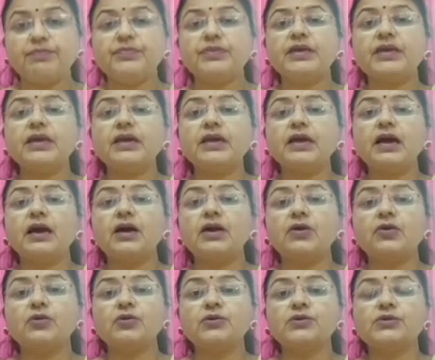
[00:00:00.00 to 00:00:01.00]
They are
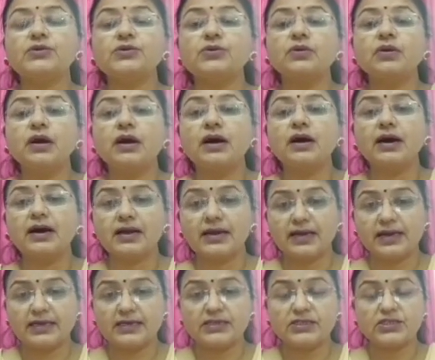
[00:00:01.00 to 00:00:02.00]
also
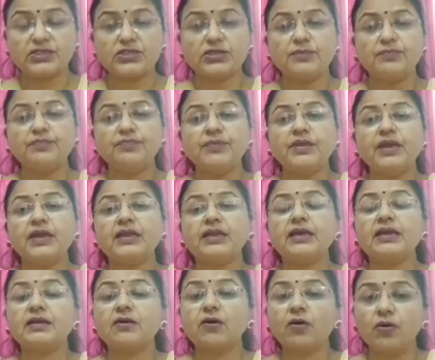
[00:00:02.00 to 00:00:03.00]
arranged in
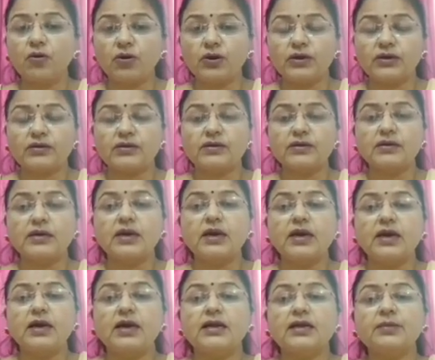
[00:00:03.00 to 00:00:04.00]
an order
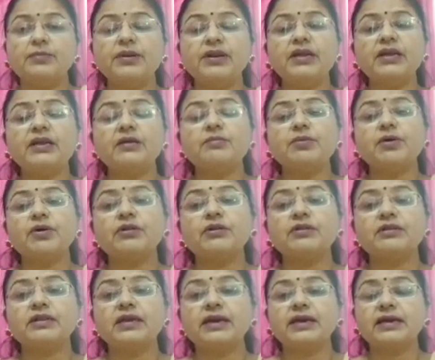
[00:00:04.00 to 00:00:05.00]
depending
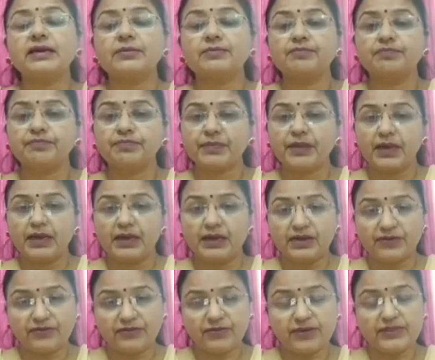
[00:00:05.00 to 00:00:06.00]
upon their
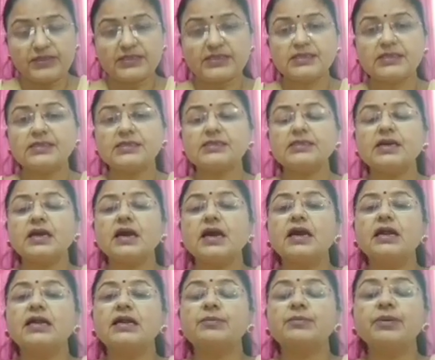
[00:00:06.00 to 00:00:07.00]
differences,
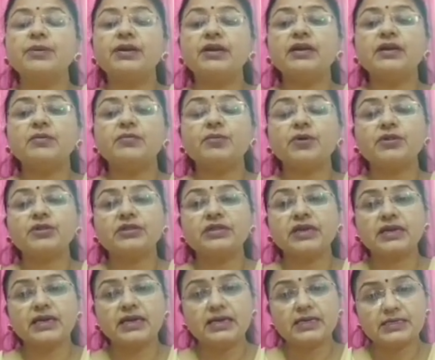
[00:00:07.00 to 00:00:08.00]
depending upon
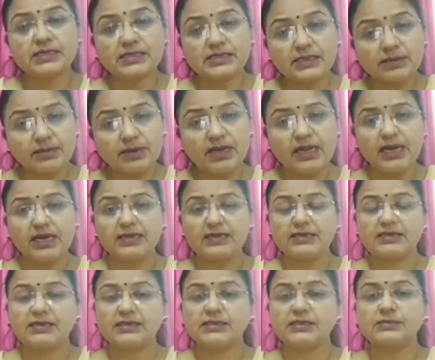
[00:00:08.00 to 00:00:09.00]
their
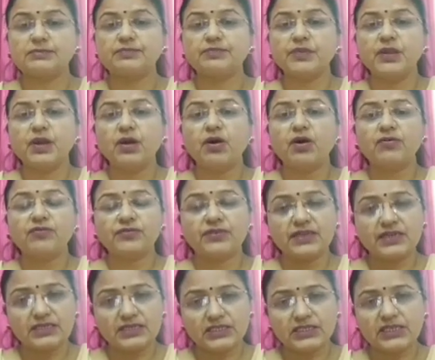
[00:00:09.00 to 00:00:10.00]
similarities of
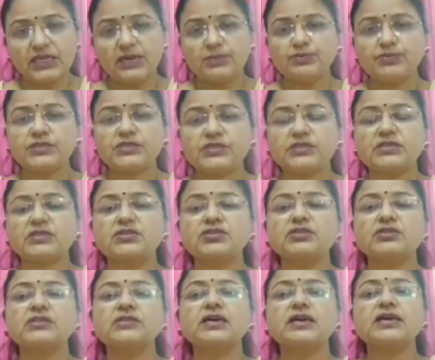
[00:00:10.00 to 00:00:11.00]
their shape,
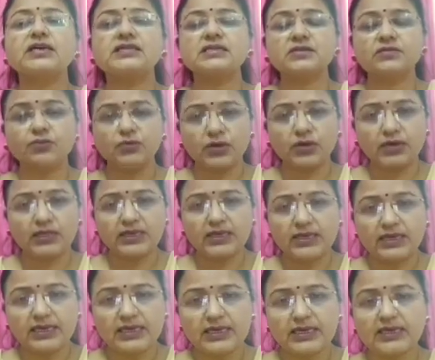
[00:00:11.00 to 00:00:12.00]
structure, size, what they
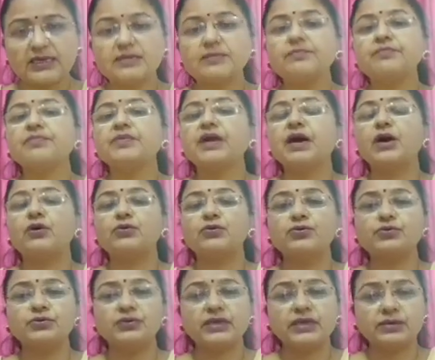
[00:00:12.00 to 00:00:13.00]
eat, how
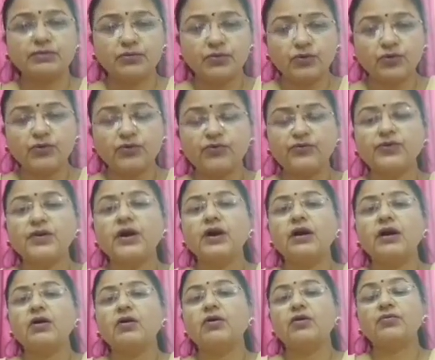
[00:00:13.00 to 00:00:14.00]
do they move,
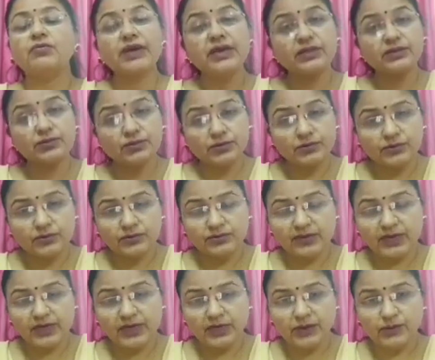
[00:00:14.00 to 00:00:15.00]
or where
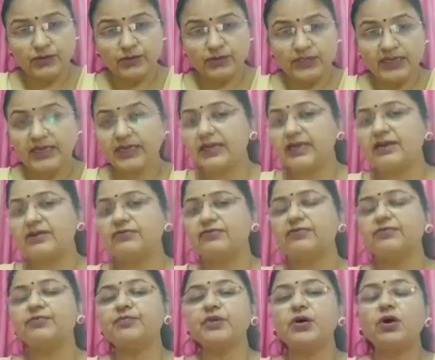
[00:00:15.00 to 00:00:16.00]
do they live.
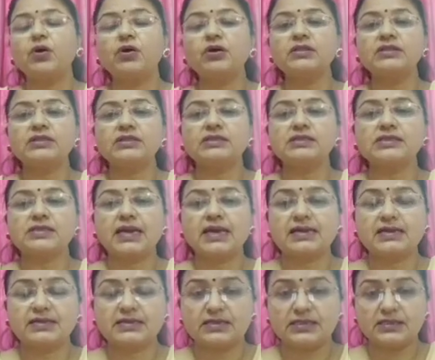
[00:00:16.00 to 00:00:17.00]
All these
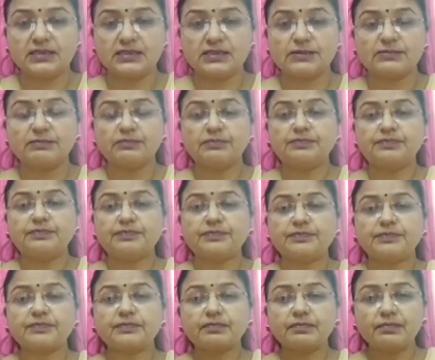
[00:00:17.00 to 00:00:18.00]
characters
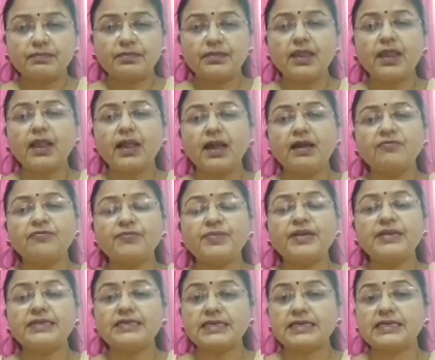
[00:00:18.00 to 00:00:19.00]
have
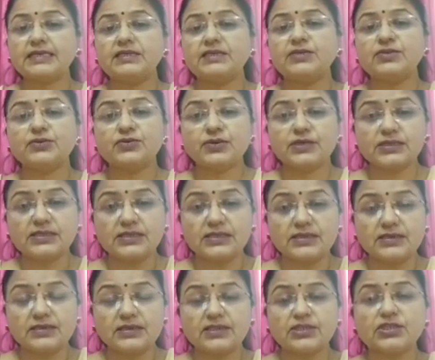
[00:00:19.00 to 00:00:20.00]
been taken into
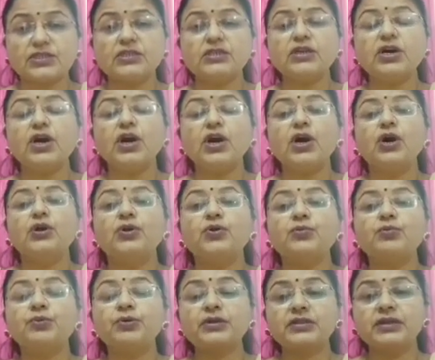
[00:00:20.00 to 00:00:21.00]
consideration to
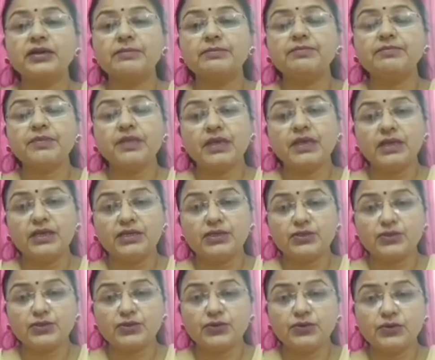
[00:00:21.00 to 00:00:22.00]
put them
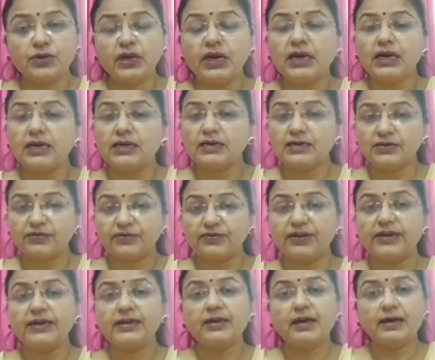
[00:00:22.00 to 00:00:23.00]
into
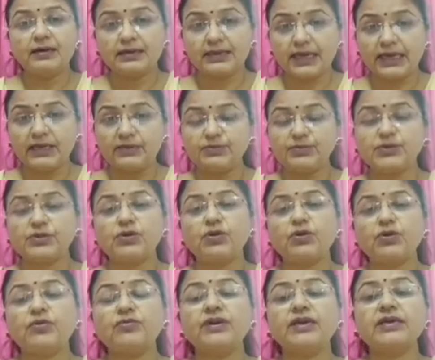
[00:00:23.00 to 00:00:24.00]
different types, or
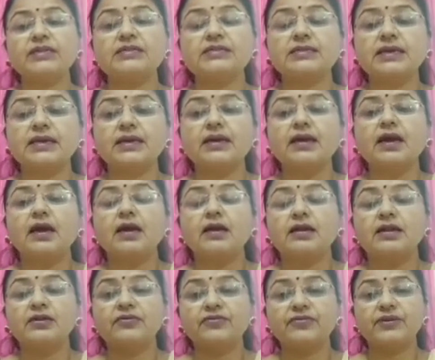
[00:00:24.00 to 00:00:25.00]
we can say
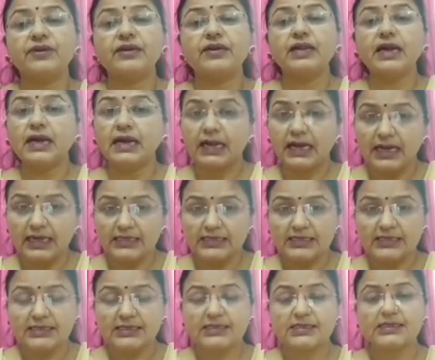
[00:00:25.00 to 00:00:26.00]
different
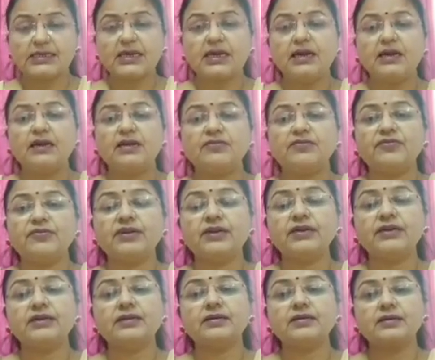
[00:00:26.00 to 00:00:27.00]
classes,
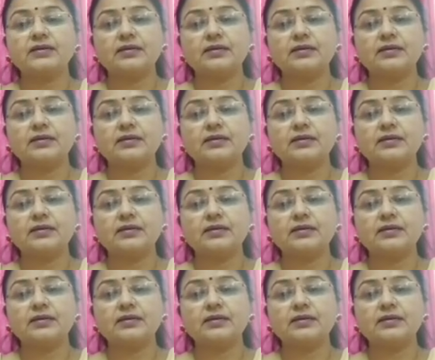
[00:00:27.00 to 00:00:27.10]
different